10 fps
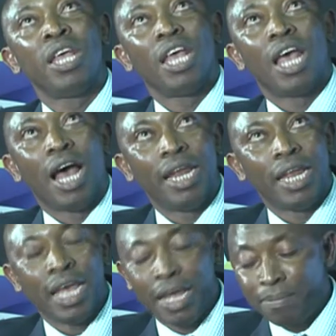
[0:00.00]

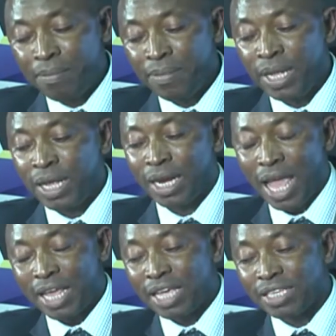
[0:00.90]
And
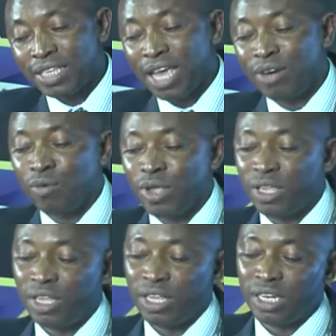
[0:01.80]
like I said,
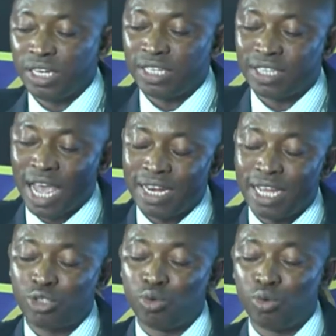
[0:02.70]
we
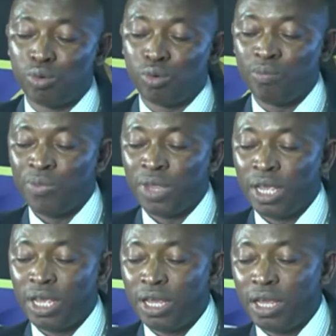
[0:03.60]
decided to
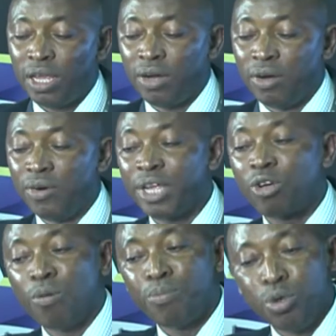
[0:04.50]

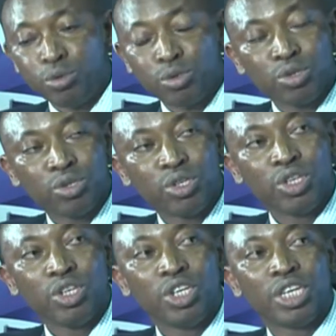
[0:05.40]
recompute
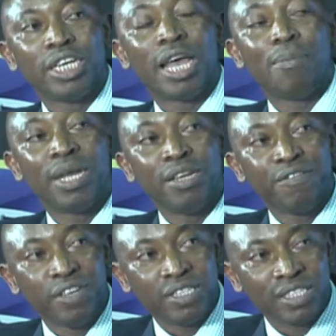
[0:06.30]
their
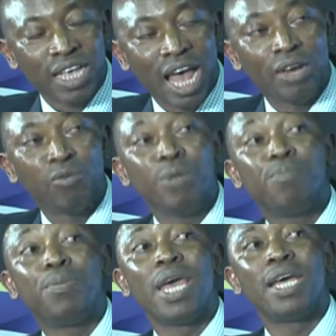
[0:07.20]
benefits, and we
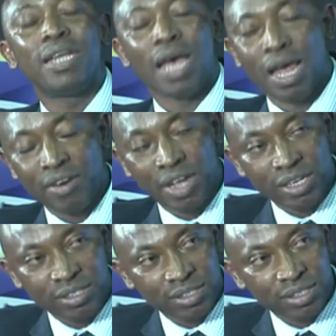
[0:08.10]
paid
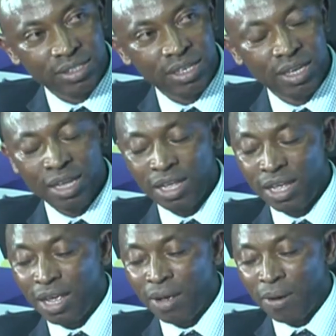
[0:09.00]
arrears.
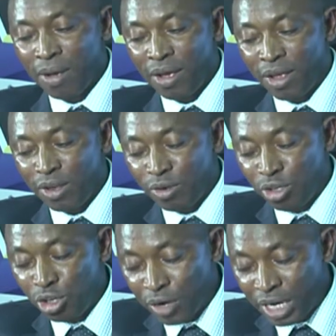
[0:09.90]

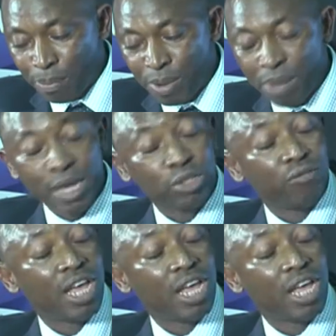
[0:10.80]
During the payment of the